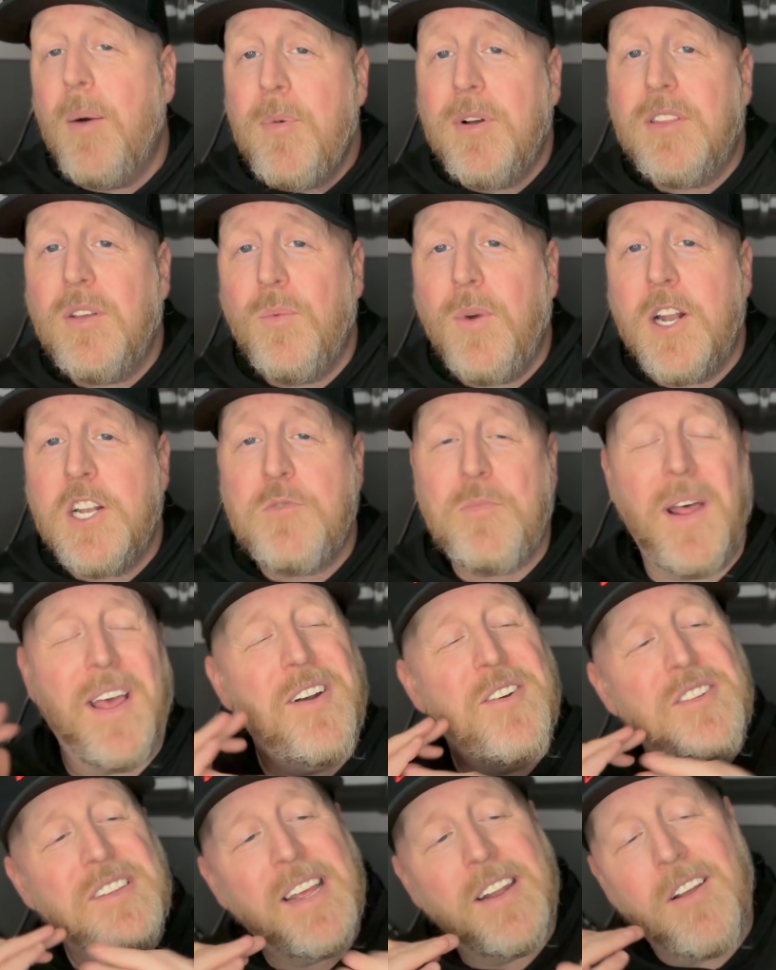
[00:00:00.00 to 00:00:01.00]
with the winch, but I
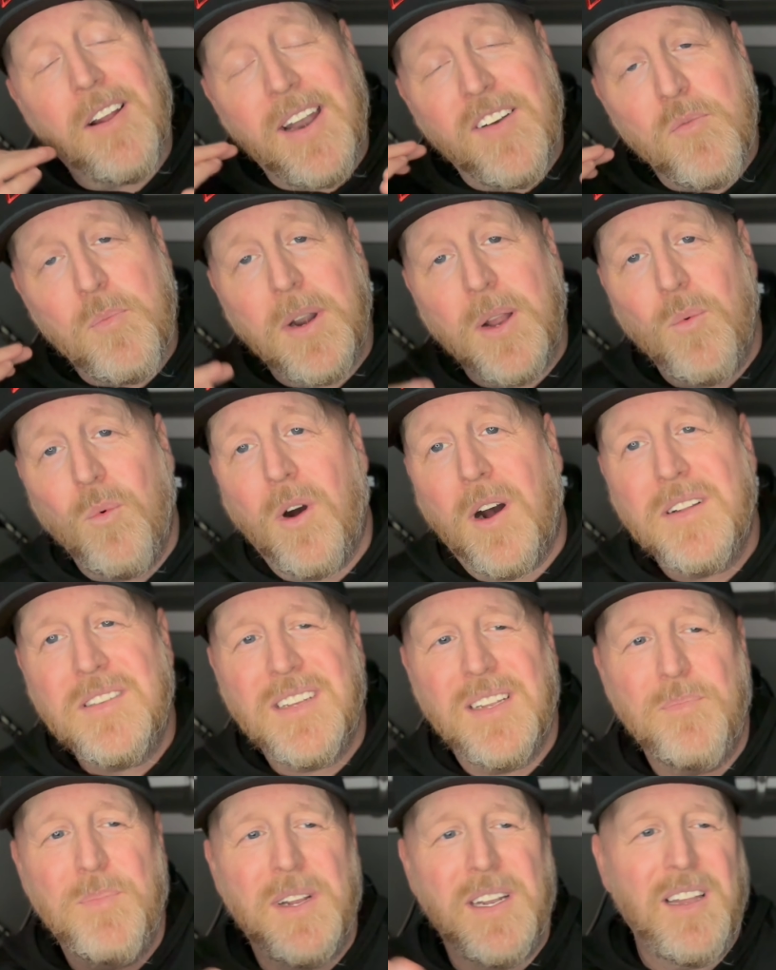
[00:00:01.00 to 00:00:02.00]
understand not everybody
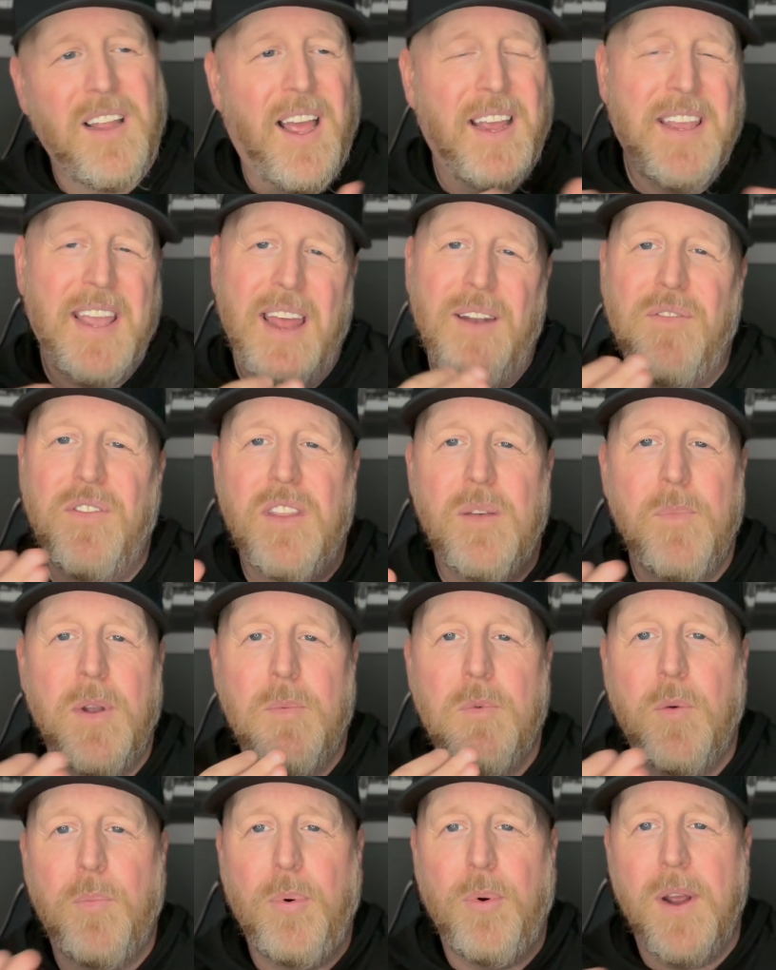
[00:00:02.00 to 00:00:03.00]
wants it. But again, for the
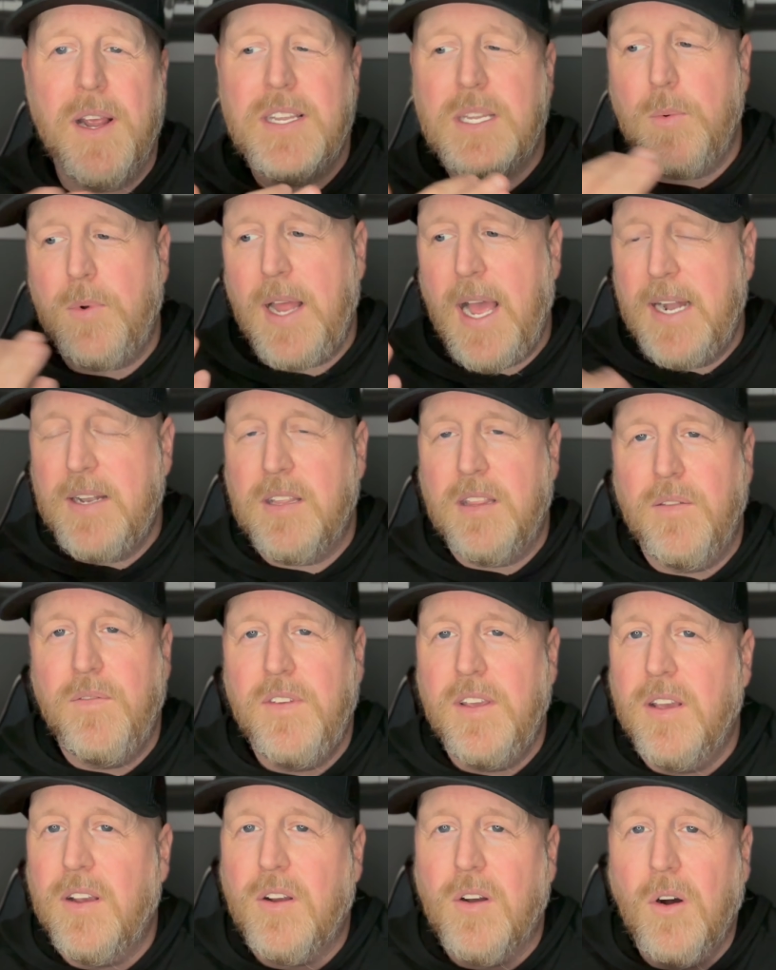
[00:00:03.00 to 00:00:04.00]
minimal price it would add to the
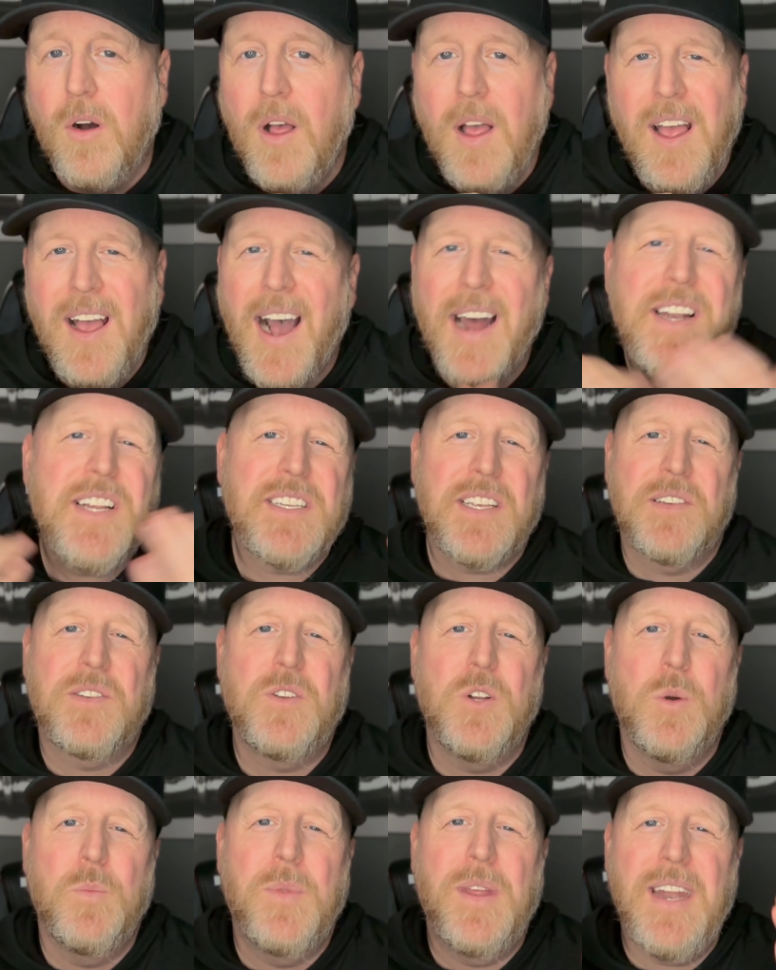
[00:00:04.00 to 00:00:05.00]
vehicle, I just
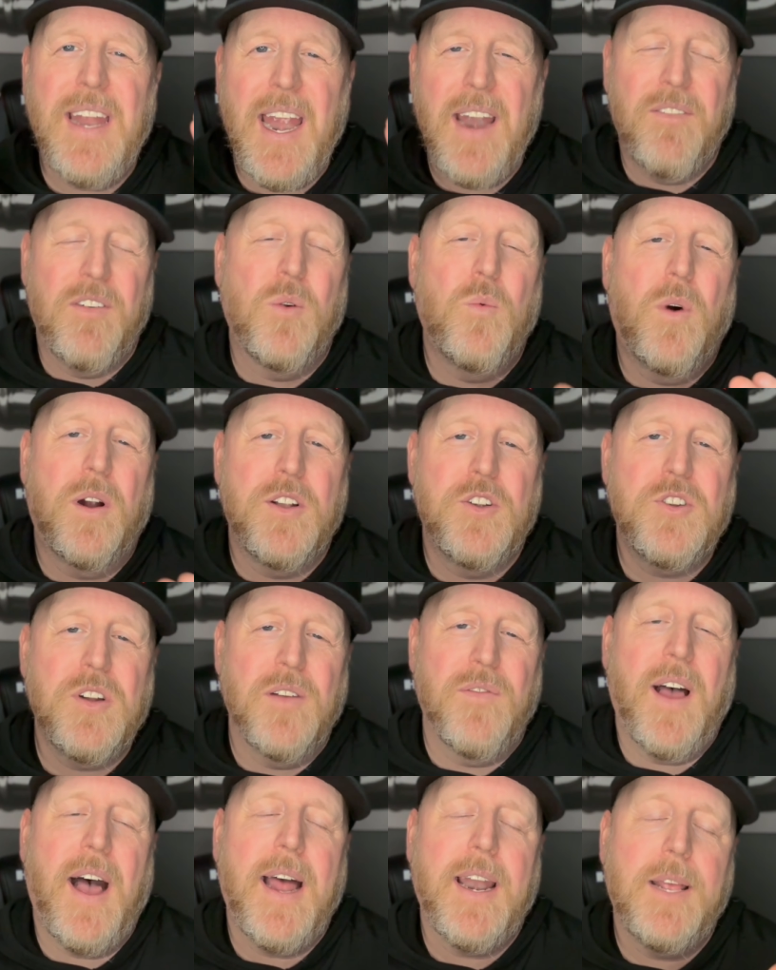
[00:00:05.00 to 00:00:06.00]
assume that everyone should
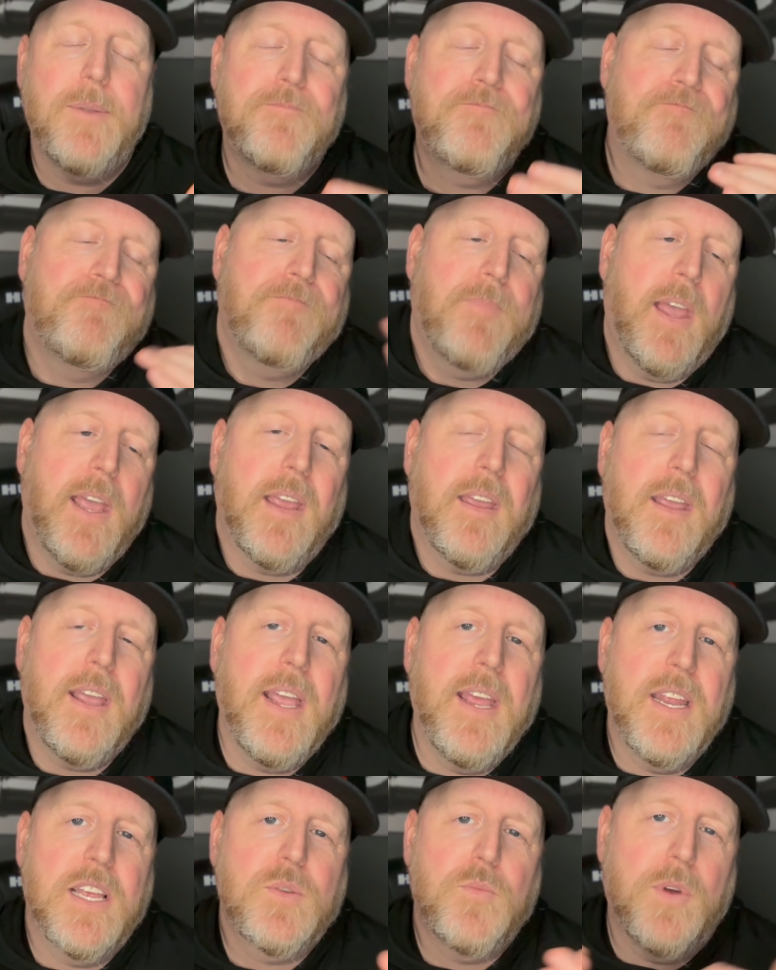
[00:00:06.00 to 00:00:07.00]
have had it. Hey,
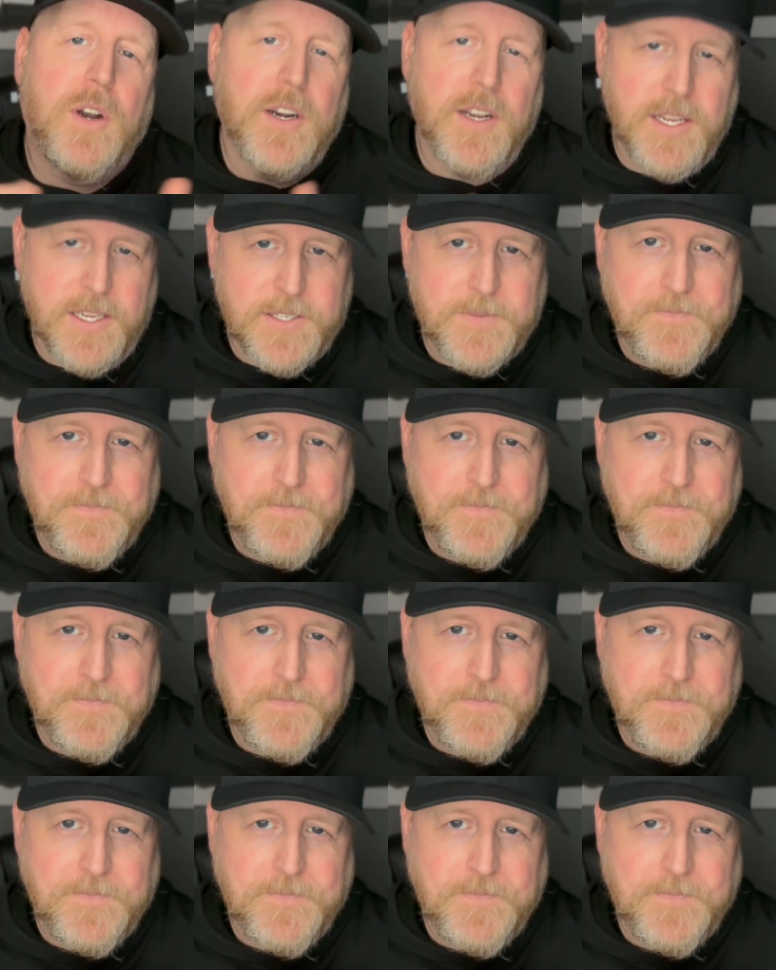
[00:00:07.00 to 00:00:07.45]
it is what it is.